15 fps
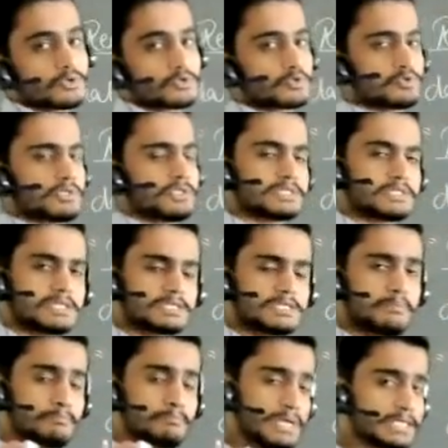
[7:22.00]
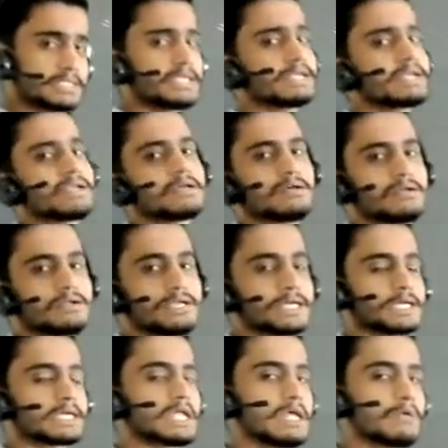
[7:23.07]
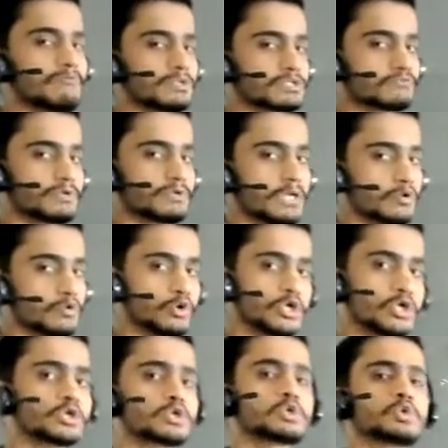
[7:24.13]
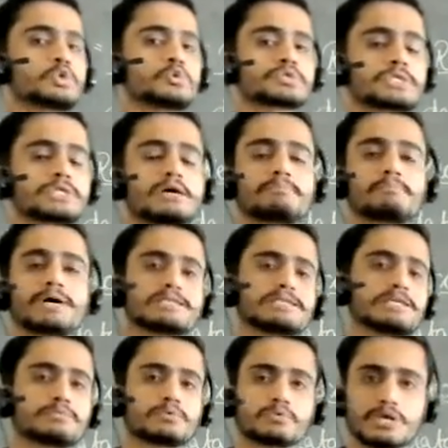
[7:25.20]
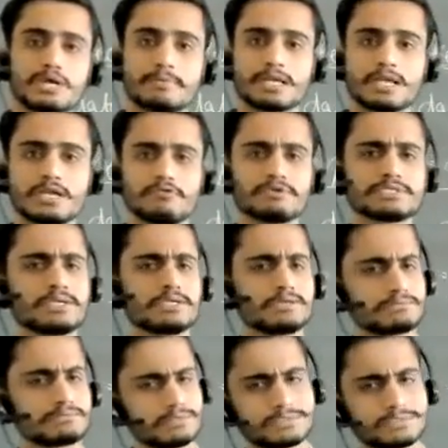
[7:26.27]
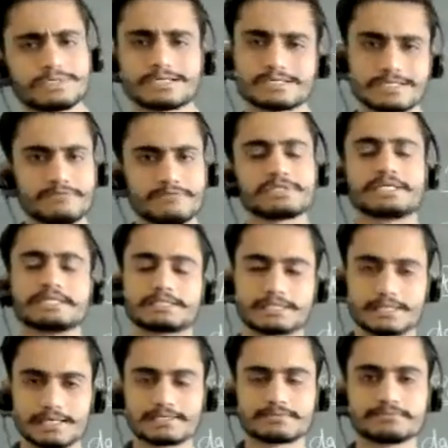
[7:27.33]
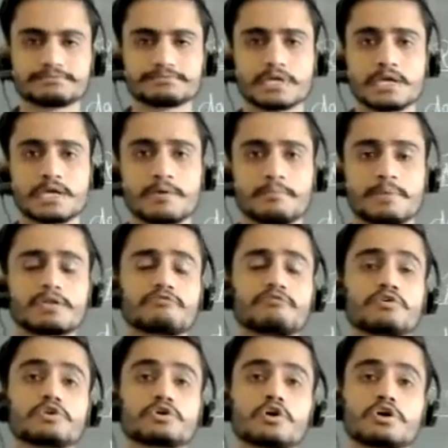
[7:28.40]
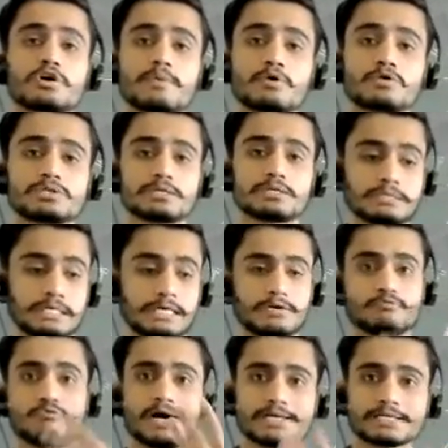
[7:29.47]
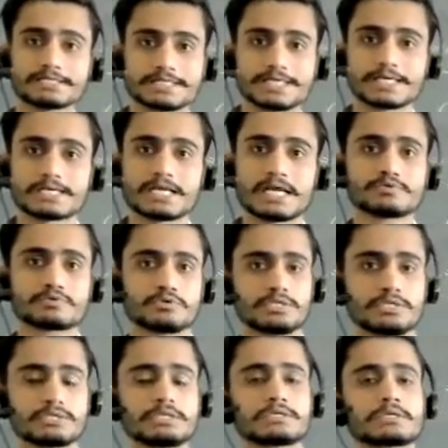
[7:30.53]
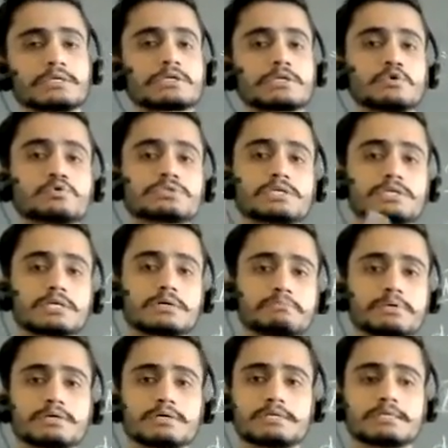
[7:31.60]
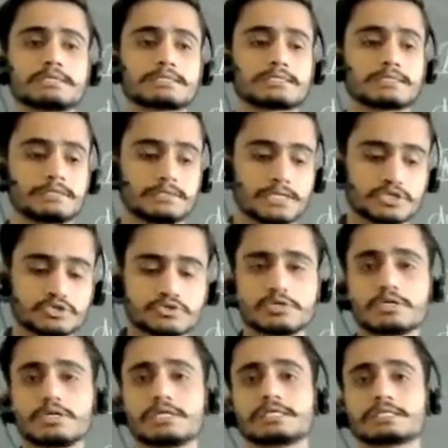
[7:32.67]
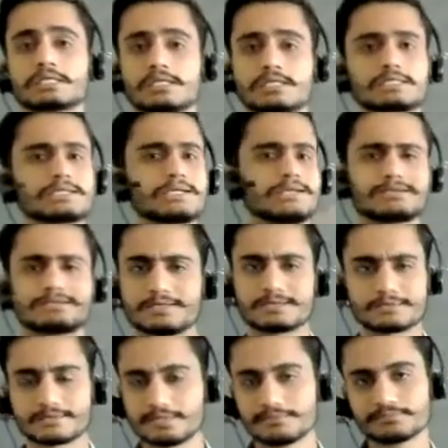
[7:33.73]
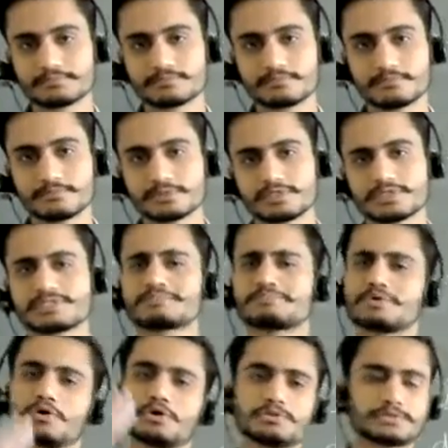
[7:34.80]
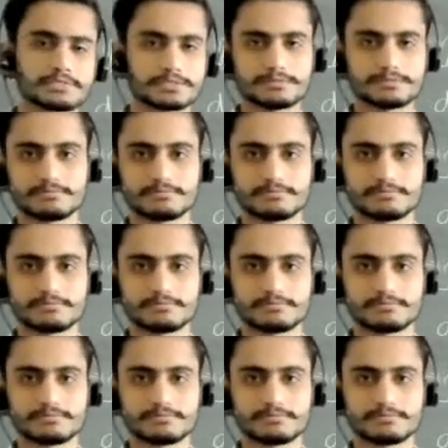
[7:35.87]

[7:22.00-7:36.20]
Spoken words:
So this is the basic data type which we are going to use in our Python programming language in our 6th, 7th, 8th class. But if you talk about the advanced data types, so this will include the tuples, dictionaries, list, and etc. This is beyond.